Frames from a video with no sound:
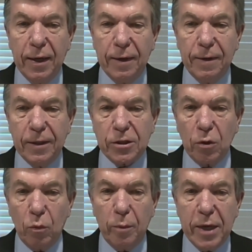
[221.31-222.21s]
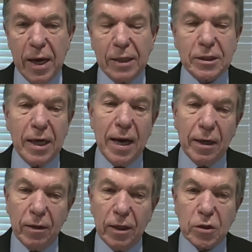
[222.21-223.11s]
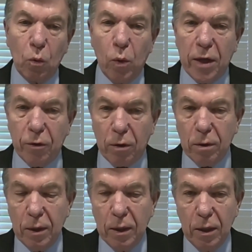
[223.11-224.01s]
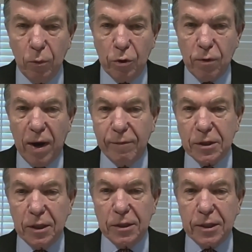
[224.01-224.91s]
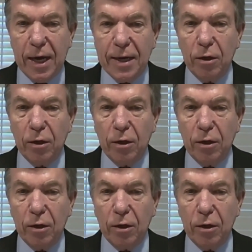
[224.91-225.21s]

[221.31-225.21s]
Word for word: And uh, so we'll be outside unless the weather would drive us inside.